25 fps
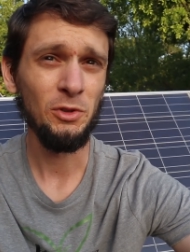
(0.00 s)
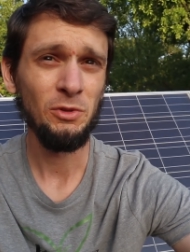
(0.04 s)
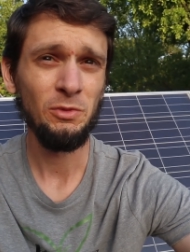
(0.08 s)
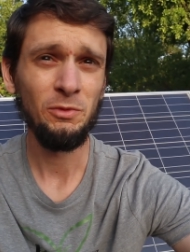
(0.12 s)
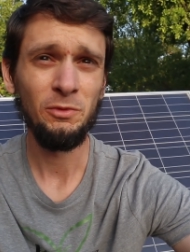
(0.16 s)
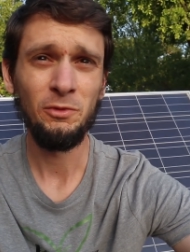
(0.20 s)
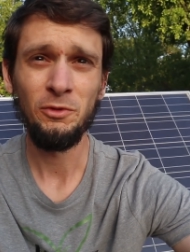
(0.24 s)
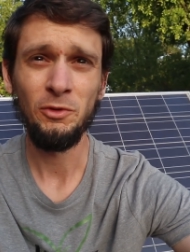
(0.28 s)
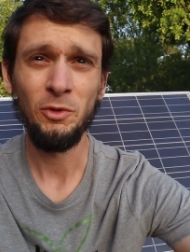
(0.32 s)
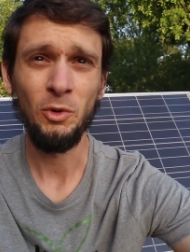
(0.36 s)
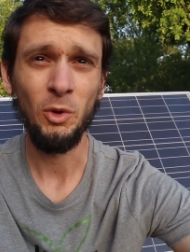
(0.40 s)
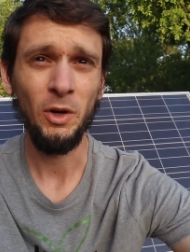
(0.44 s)

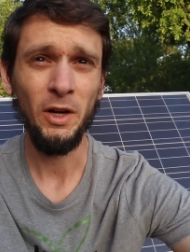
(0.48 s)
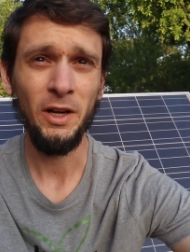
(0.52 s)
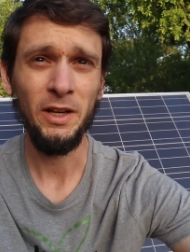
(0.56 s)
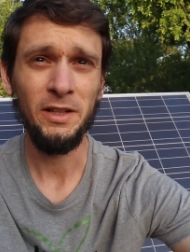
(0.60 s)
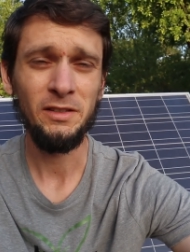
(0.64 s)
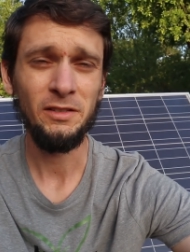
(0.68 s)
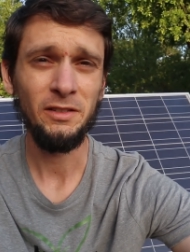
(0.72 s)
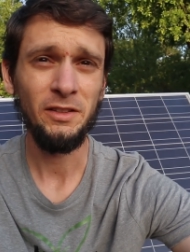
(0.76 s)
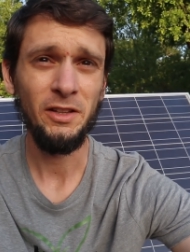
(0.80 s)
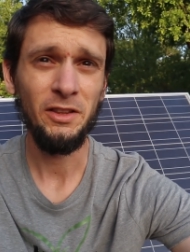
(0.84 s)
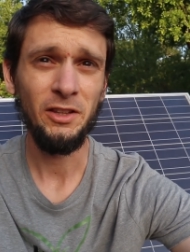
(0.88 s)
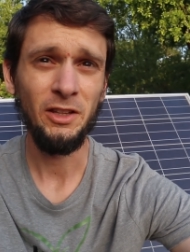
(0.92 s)
some four
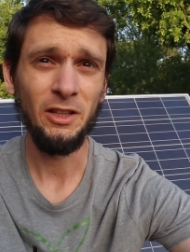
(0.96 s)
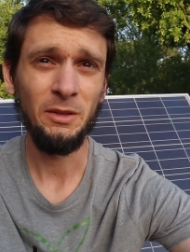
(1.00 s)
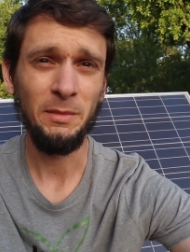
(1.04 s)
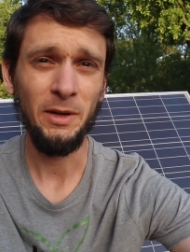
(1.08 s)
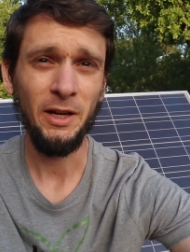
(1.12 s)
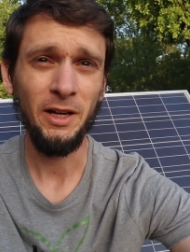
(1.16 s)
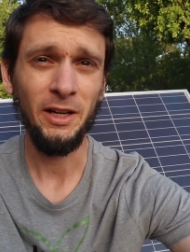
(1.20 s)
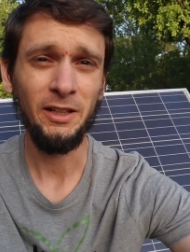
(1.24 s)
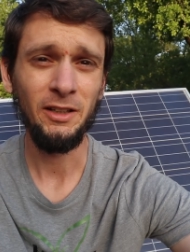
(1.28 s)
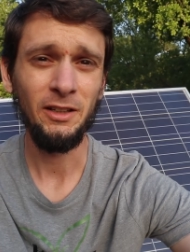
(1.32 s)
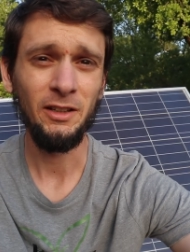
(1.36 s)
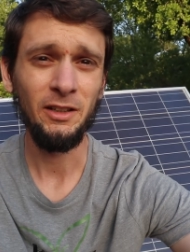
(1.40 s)
S lithium
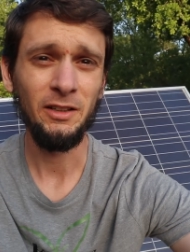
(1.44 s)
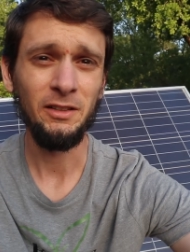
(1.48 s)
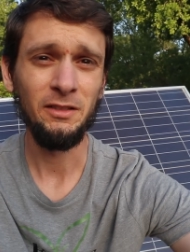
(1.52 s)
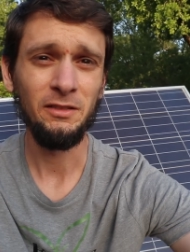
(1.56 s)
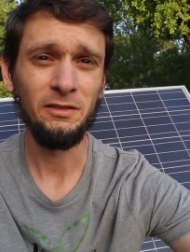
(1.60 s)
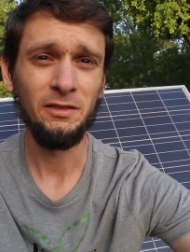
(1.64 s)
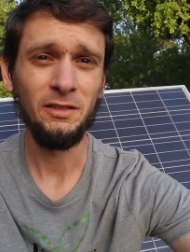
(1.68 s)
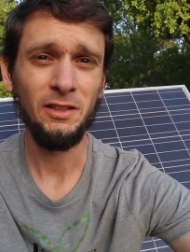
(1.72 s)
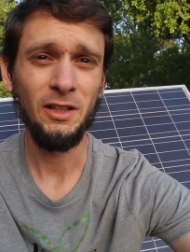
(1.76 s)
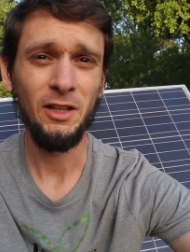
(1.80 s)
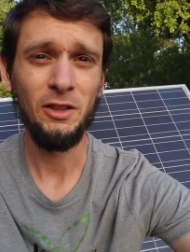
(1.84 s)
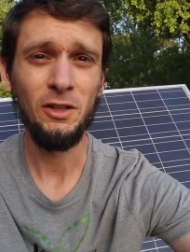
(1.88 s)

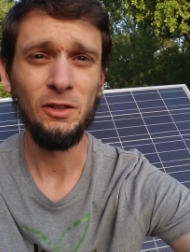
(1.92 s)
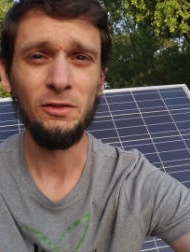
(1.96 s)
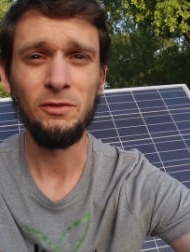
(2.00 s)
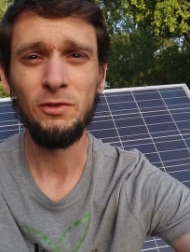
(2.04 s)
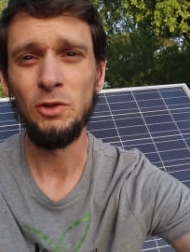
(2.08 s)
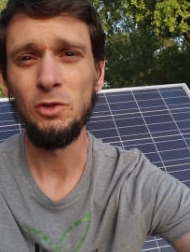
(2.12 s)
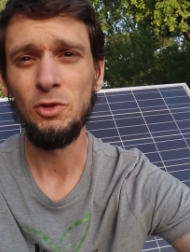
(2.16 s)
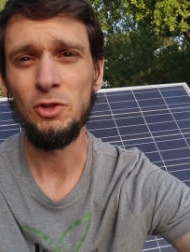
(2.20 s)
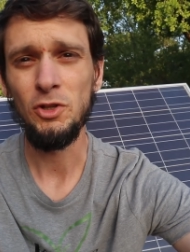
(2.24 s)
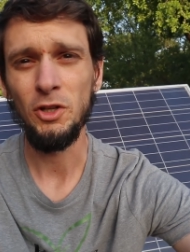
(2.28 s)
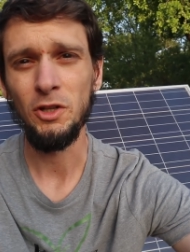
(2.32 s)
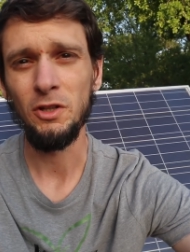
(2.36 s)
ion in the
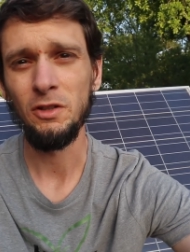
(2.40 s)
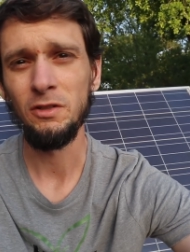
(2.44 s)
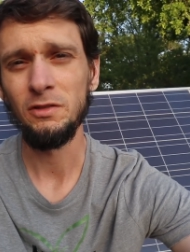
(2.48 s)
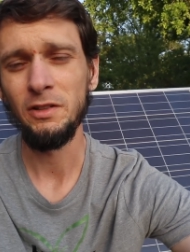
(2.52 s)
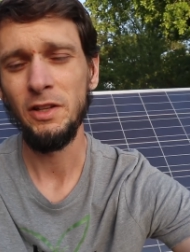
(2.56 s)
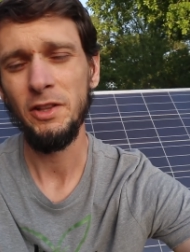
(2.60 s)
future.